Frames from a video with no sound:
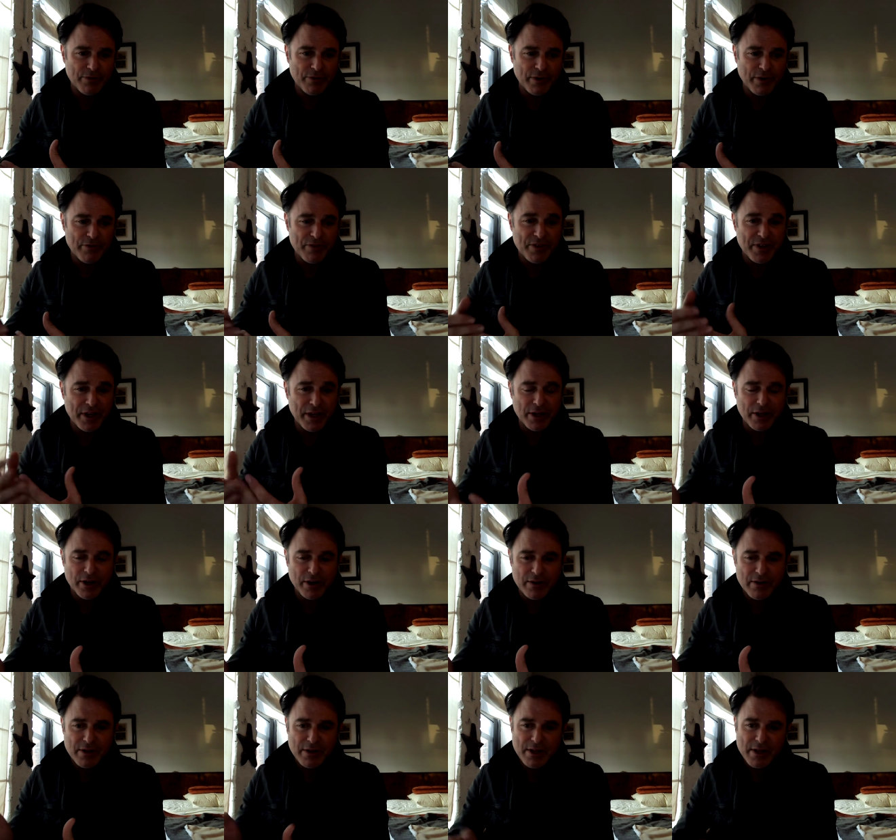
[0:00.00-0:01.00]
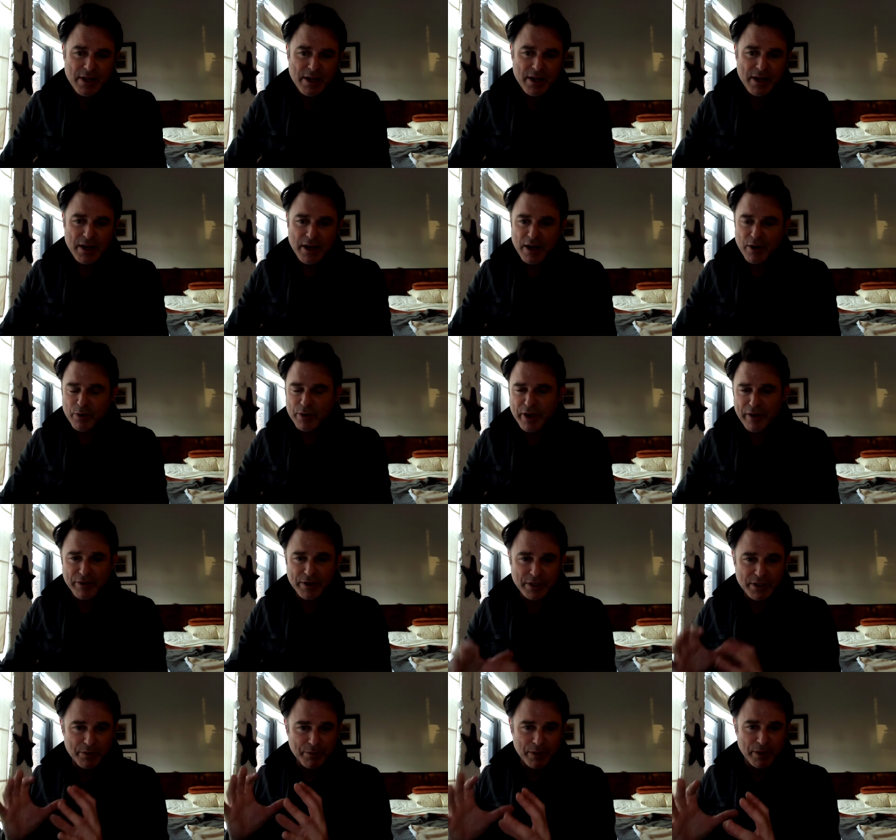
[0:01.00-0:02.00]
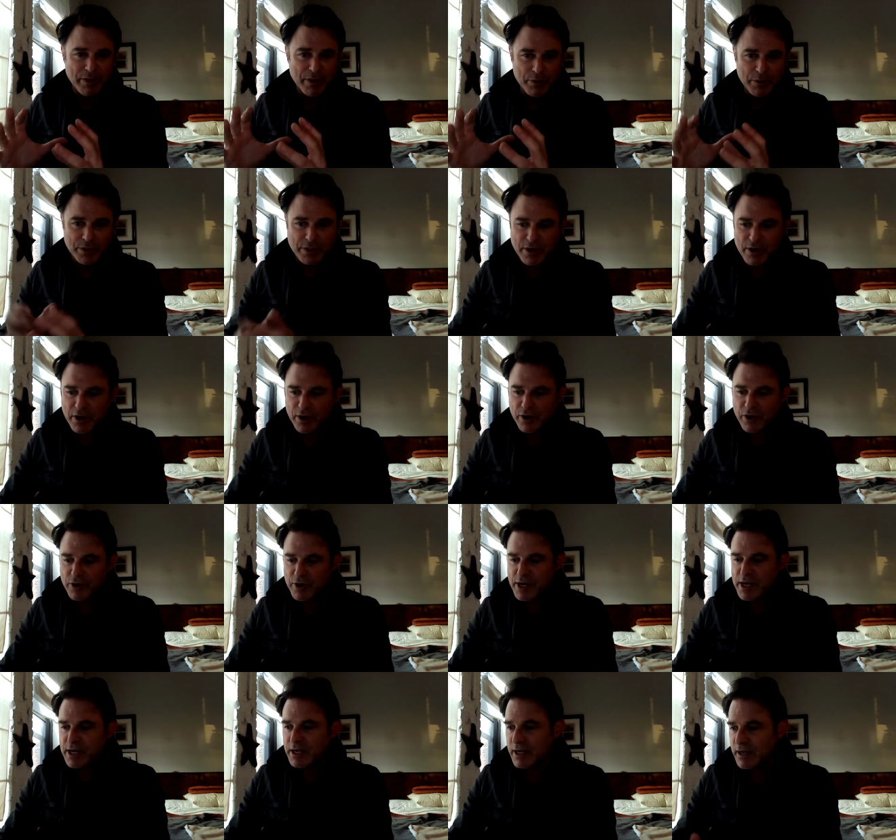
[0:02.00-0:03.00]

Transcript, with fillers: of theater uh, with having something that was concrete.